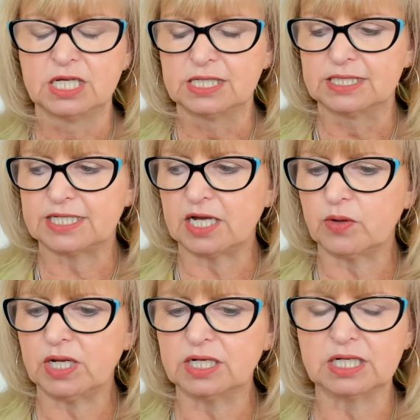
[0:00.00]
So
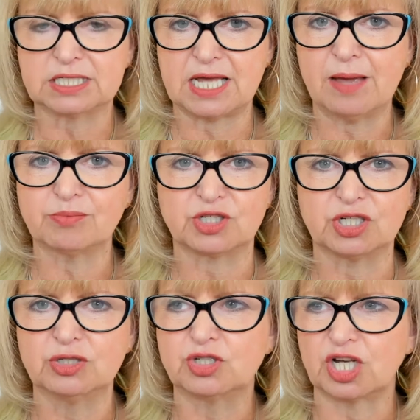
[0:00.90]
in an attempt
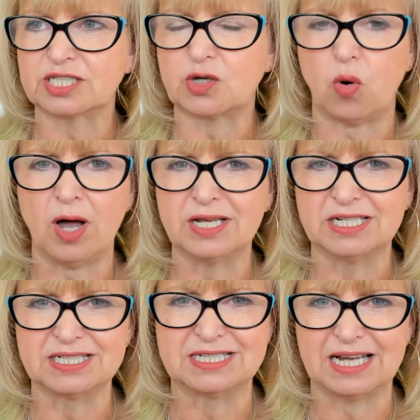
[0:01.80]
to just quieten
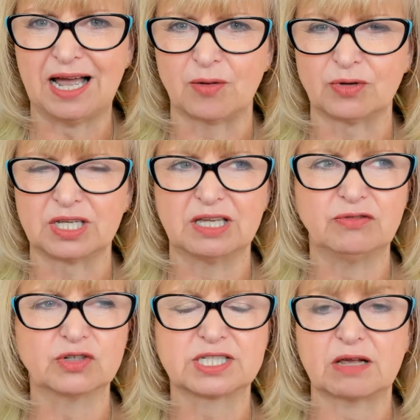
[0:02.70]
it down and give
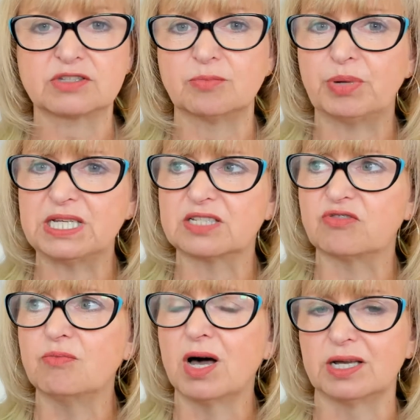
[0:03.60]
yourself some peace of
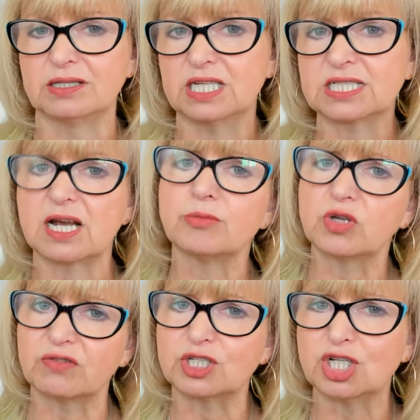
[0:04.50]
mind, this time you
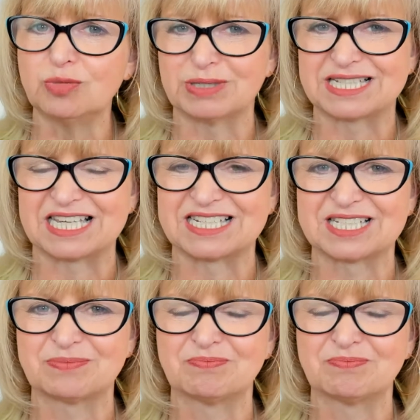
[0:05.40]
give it 2 biscuits.